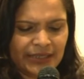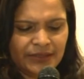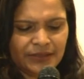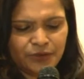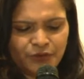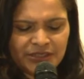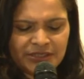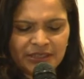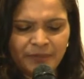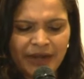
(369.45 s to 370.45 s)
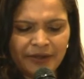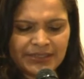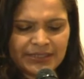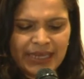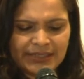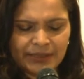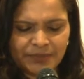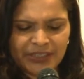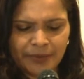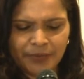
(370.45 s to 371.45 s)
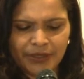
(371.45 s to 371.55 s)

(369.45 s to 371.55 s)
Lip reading: who visited Paris last September